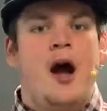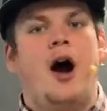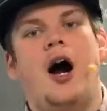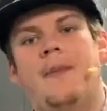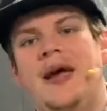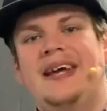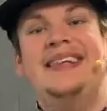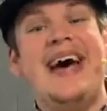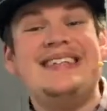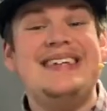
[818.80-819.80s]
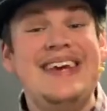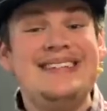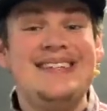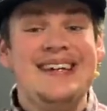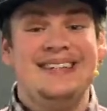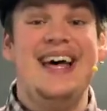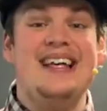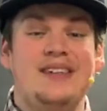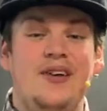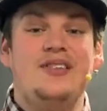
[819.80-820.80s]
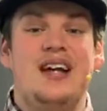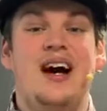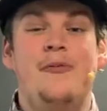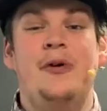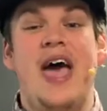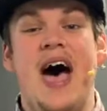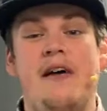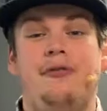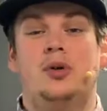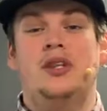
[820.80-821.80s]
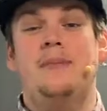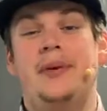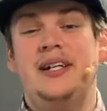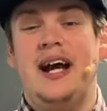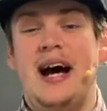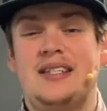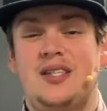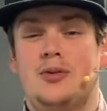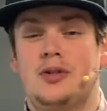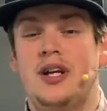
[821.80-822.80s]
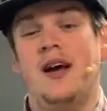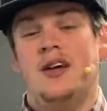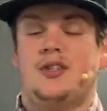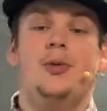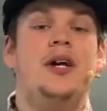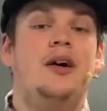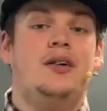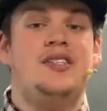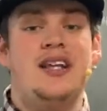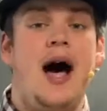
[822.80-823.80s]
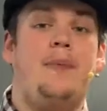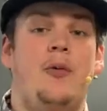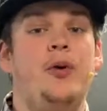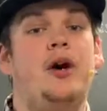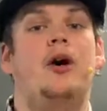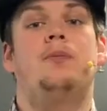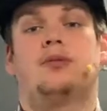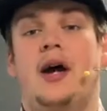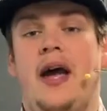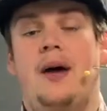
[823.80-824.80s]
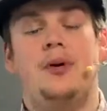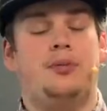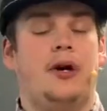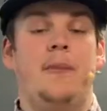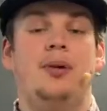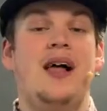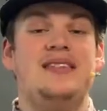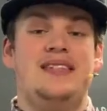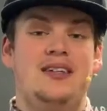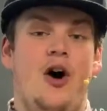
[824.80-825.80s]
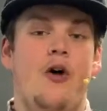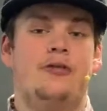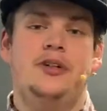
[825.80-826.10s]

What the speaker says: All right, man, that's it. That's all the time we have for in the big God story. So we're going to stop and we're going to pray. I'm going to pray blessing over